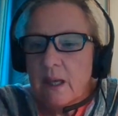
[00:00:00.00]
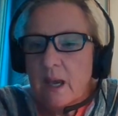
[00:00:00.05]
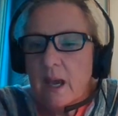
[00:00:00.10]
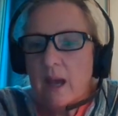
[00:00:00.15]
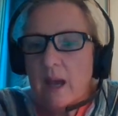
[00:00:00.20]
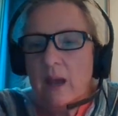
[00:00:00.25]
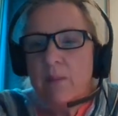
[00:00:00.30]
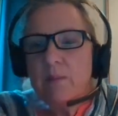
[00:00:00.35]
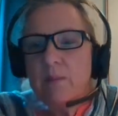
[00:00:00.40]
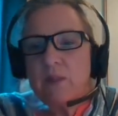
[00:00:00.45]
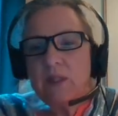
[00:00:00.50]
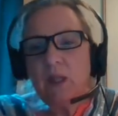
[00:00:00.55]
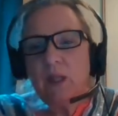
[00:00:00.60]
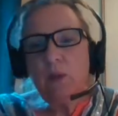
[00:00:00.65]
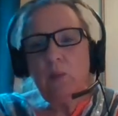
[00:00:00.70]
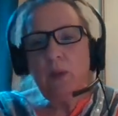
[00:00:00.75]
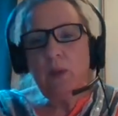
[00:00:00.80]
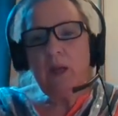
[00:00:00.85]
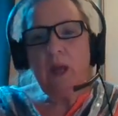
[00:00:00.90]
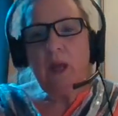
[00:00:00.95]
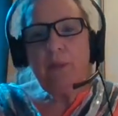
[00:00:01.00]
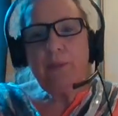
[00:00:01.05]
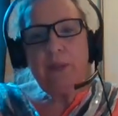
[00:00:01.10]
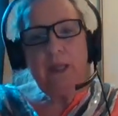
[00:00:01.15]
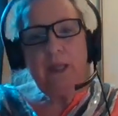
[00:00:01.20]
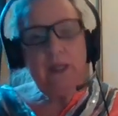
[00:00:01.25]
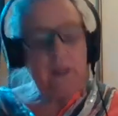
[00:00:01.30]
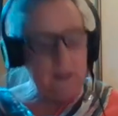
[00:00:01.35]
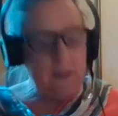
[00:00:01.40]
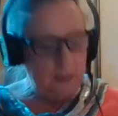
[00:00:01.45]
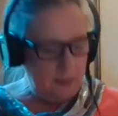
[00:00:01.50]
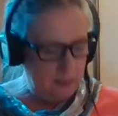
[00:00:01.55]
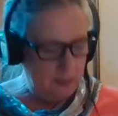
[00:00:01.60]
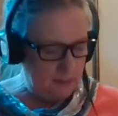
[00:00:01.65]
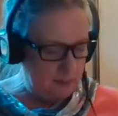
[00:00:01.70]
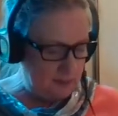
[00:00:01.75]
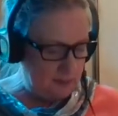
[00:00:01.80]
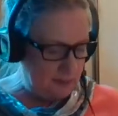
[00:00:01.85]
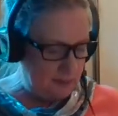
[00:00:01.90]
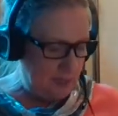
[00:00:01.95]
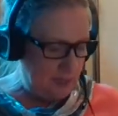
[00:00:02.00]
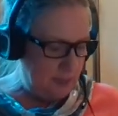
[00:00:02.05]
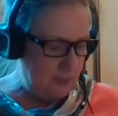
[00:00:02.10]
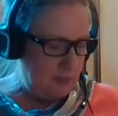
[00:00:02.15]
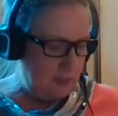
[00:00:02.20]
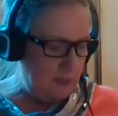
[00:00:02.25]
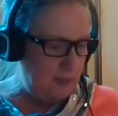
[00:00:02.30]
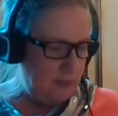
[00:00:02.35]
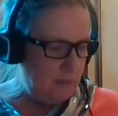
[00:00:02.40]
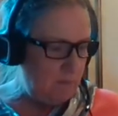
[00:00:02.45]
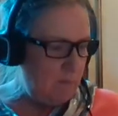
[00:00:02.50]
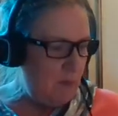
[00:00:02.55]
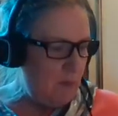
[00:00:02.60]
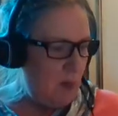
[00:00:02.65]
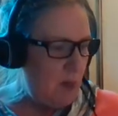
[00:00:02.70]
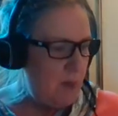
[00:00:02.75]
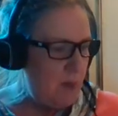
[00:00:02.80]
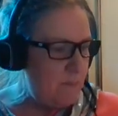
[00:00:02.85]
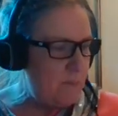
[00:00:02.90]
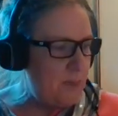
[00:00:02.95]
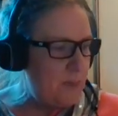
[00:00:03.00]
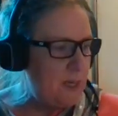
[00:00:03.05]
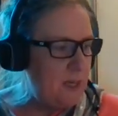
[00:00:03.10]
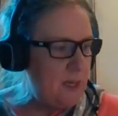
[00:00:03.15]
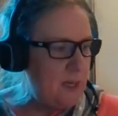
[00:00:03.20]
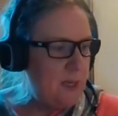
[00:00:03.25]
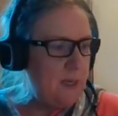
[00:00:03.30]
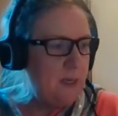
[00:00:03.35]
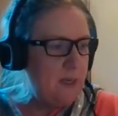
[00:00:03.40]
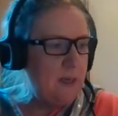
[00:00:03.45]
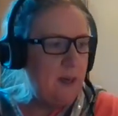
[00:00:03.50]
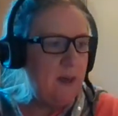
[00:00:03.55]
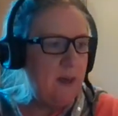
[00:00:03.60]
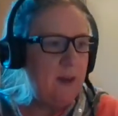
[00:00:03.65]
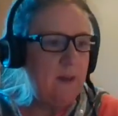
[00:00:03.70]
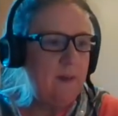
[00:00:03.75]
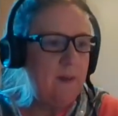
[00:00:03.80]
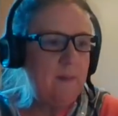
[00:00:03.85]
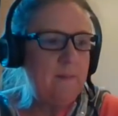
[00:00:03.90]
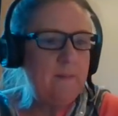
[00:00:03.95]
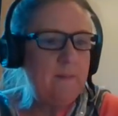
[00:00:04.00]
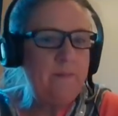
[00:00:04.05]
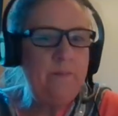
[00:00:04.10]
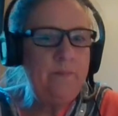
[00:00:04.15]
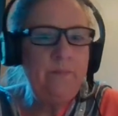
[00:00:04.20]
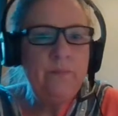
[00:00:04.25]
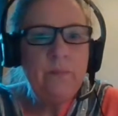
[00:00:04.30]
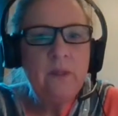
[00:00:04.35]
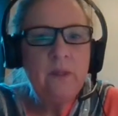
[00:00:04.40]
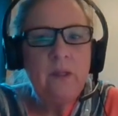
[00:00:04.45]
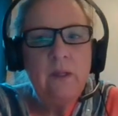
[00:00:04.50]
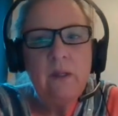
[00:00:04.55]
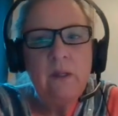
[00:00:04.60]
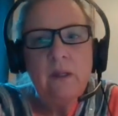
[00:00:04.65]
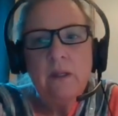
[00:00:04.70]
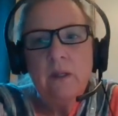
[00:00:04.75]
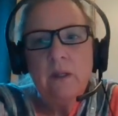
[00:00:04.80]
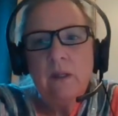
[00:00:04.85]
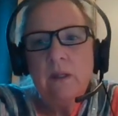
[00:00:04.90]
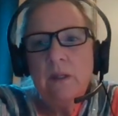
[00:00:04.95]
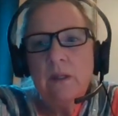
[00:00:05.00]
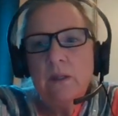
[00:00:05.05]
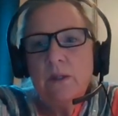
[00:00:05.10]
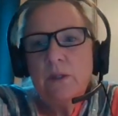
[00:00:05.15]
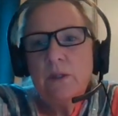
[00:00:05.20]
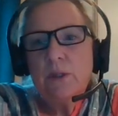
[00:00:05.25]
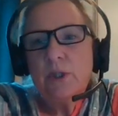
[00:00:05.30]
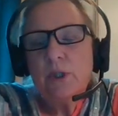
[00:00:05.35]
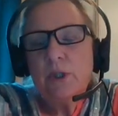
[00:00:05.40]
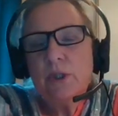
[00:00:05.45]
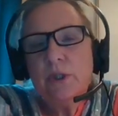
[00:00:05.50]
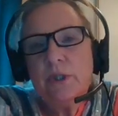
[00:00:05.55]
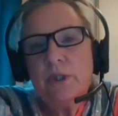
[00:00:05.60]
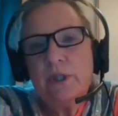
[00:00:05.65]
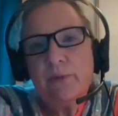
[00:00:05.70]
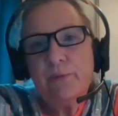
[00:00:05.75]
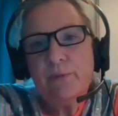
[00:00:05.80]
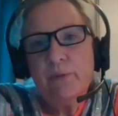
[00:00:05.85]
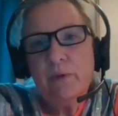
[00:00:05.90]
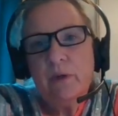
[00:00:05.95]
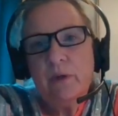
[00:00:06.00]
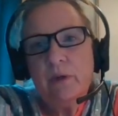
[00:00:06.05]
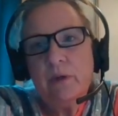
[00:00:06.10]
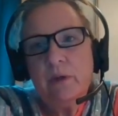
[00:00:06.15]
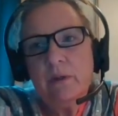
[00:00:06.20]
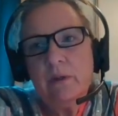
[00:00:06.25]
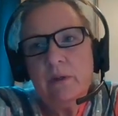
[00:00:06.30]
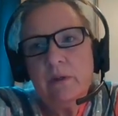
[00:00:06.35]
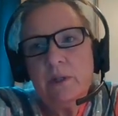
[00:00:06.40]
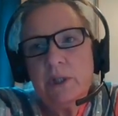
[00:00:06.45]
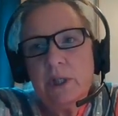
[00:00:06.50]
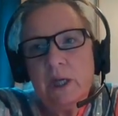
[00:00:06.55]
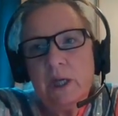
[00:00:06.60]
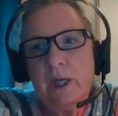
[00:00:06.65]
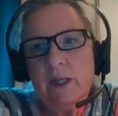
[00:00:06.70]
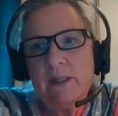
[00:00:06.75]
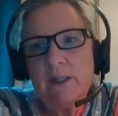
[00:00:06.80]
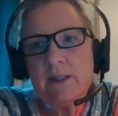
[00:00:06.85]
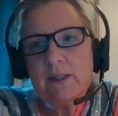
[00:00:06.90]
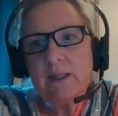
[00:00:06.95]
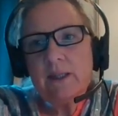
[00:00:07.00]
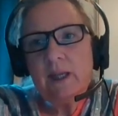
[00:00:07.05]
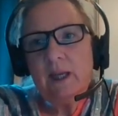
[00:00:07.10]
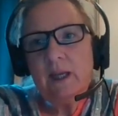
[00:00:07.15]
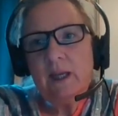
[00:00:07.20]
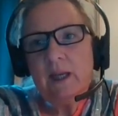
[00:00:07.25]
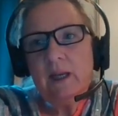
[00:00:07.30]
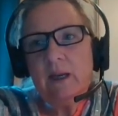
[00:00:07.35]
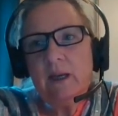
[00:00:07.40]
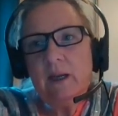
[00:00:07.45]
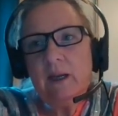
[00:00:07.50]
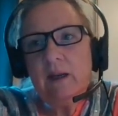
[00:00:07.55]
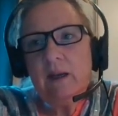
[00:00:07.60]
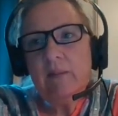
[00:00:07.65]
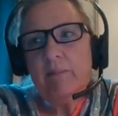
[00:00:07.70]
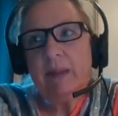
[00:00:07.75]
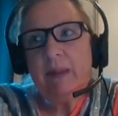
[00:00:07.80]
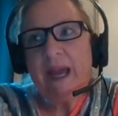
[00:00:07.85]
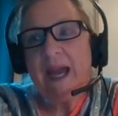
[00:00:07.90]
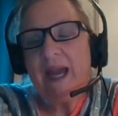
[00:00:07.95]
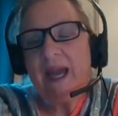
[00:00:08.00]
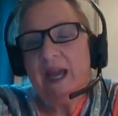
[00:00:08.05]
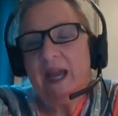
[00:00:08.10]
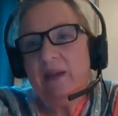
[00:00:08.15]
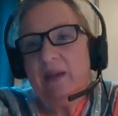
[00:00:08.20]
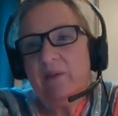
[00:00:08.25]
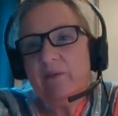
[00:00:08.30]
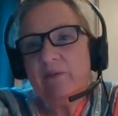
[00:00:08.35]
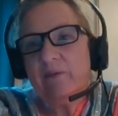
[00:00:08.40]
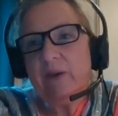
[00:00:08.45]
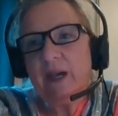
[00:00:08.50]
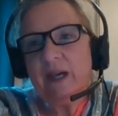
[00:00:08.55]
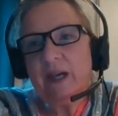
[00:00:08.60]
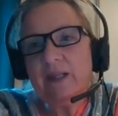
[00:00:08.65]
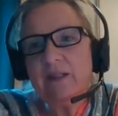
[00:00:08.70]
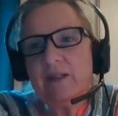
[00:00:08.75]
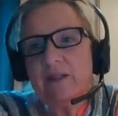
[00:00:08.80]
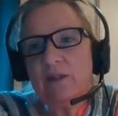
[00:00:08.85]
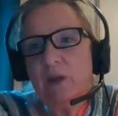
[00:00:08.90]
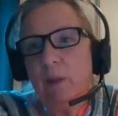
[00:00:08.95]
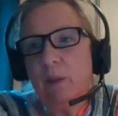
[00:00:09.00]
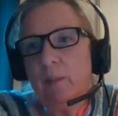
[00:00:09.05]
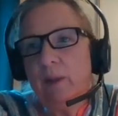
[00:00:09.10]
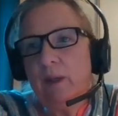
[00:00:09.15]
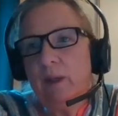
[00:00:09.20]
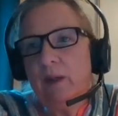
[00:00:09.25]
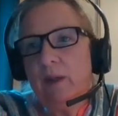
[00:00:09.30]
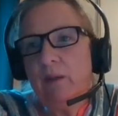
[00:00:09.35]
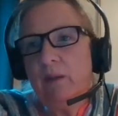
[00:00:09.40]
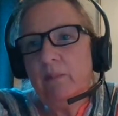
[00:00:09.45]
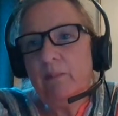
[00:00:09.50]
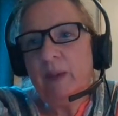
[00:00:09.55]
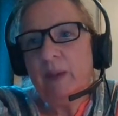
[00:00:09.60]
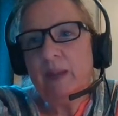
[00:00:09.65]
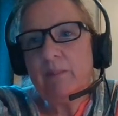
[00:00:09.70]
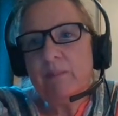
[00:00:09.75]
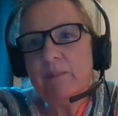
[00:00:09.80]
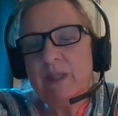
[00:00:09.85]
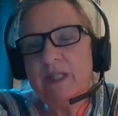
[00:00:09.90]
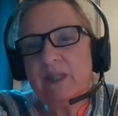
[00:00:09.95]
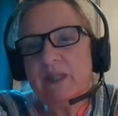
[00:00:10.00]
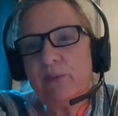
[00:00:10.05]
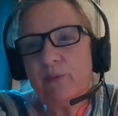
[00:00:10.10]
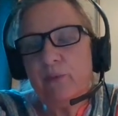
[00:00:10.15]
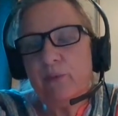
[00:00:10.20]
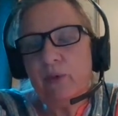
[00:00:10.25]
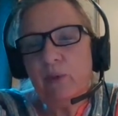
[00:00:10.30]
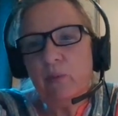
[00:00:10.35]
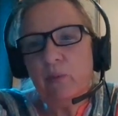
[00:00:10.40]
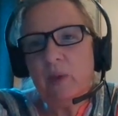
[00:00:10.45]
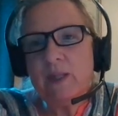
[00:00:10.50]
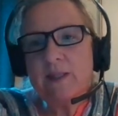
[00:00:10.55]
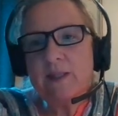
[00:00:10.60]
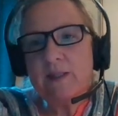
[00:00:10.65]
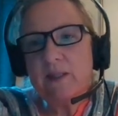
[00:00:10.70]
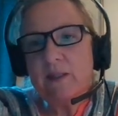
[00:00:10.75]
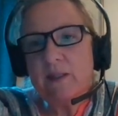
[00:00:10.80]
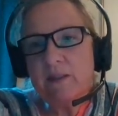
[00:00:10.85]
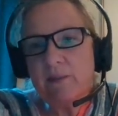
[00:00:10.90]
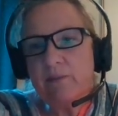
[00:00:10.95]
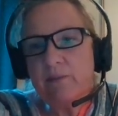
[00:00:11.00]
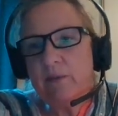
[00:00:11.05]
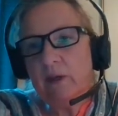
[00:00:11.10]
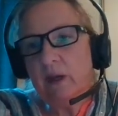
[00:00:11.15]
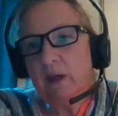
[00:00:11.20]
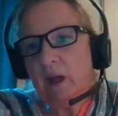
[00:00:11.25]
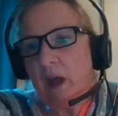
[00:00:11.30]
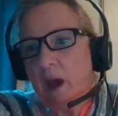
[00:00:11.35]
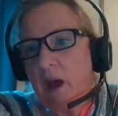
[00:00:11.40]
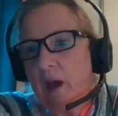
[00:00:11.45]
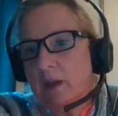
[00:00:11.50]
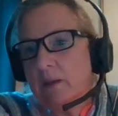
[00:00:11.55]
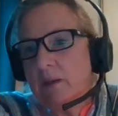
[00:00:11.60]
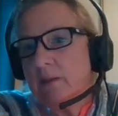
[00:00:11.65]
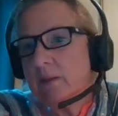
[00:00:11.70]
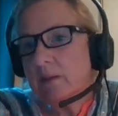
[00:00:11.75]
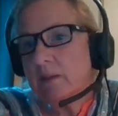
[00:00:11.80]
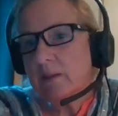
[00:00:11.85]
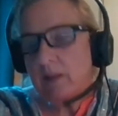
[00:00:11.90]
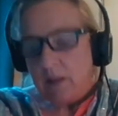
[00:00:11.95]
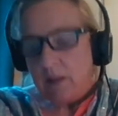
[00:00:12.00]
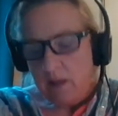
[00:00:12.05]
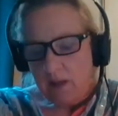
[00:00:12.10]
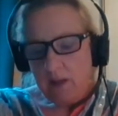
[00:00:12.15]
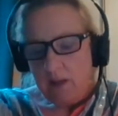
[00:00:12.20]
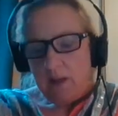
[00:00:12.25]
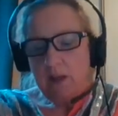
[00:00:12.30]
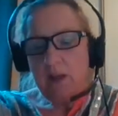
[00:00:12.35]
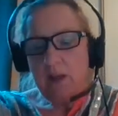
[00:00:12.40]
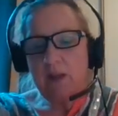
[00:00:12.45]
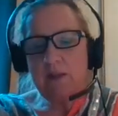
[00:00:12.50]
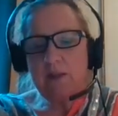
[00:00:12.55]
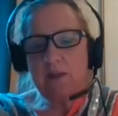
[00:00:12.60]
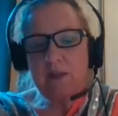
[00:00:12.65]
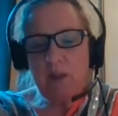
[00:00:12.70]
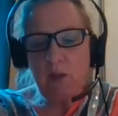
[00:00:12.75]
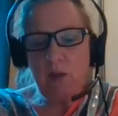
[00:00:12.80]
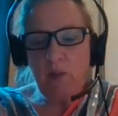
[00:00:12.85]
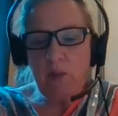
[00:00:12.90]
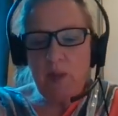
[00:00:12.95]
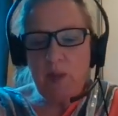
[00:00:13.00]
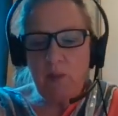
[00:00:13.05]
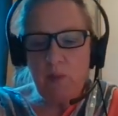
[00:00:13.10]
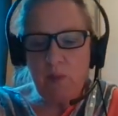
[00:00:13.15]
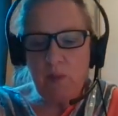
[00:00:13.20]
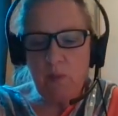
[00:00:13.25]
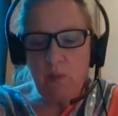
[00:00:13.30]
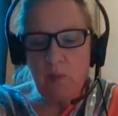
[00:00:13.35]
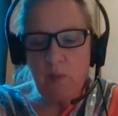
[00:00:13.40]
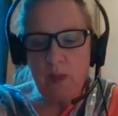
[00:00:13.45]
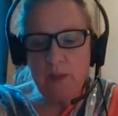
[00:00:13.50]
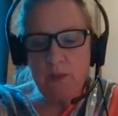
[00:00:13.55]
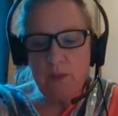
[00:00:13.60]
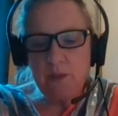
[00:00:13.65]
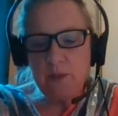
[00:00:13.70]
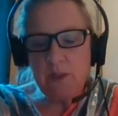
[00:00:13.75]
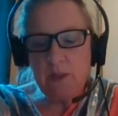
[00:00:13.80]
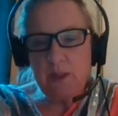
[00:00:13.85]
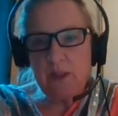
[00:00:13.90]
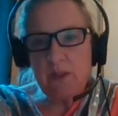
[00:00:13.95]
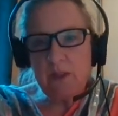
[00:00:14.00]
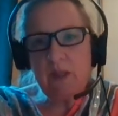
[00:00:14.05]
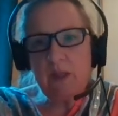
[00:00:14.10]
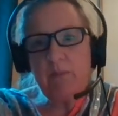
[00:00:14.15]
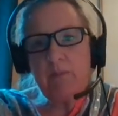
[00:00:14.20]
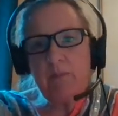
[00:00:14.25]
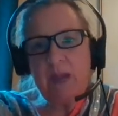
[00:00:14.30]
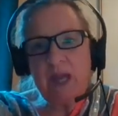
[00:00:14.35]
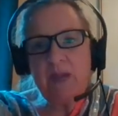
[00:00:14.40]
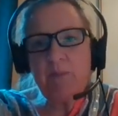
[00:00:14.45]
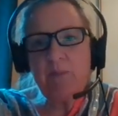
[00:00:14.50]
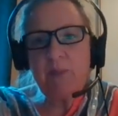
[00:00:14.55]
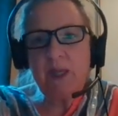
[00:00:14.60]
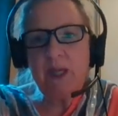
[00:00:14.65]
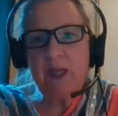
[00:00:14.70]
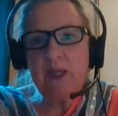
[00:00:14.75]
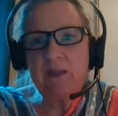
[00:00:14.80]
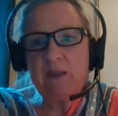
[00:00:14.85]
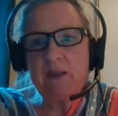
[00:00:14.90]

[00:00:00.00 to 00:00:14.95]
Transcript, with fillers: Um, so, what I think is that it might be um, two different genes can behave as dominant but be different ones in different lines. And so we were wondering, it may be